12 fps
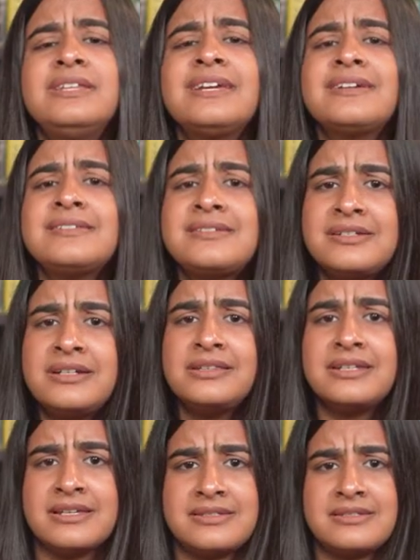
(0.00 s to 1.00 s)
They considered
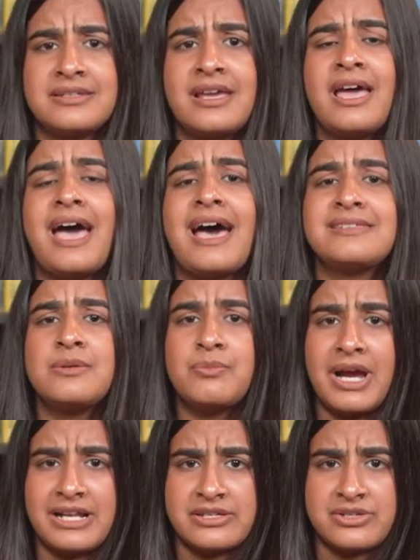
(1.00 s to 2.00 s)
this as a
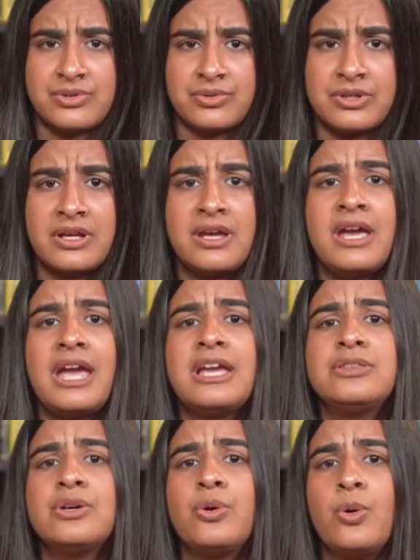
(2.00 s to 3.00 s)
milestone
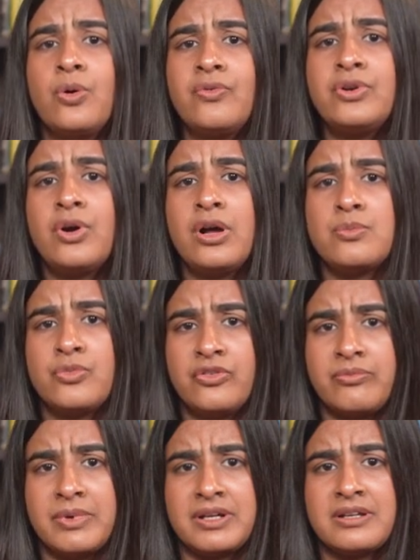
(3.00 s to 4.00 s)
in the overall
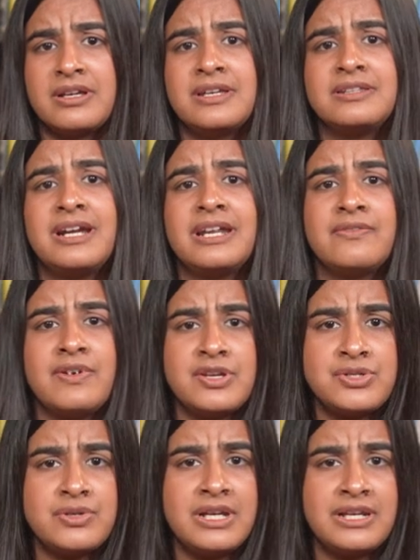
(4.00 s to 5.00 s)
movement that
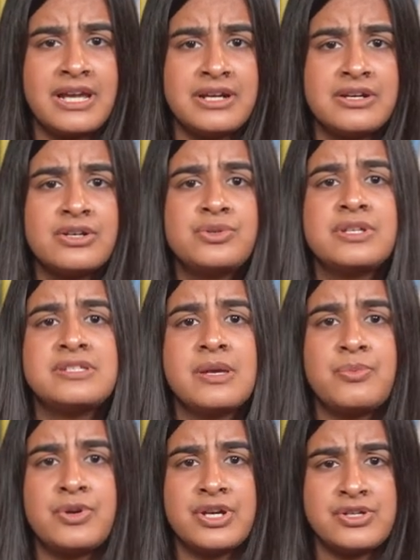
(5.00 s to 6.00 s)
eventually led to the
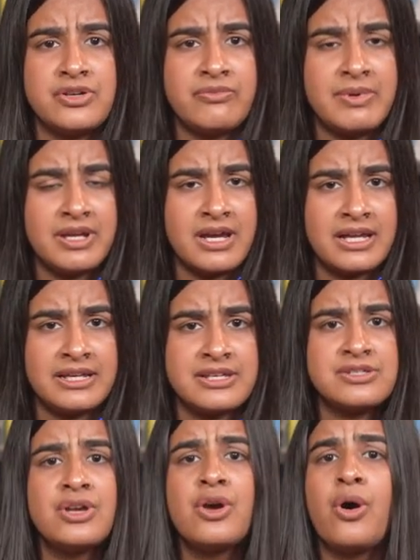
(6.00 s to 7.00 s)
separation of
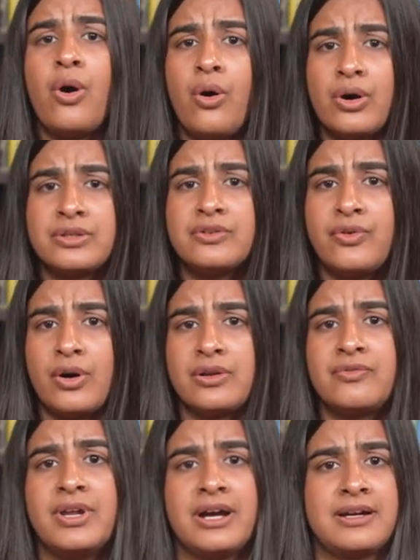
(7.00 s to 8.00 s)
Bengalis or the
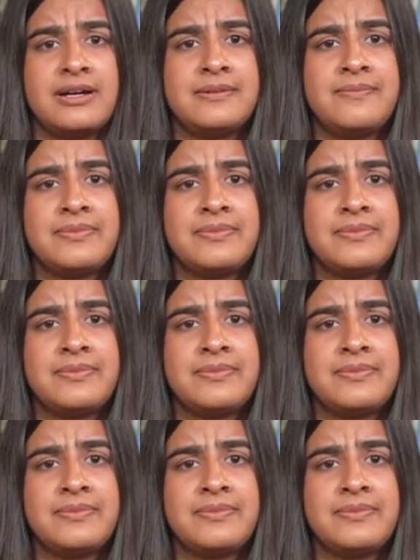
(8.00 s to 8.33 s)
fall of Dhaka.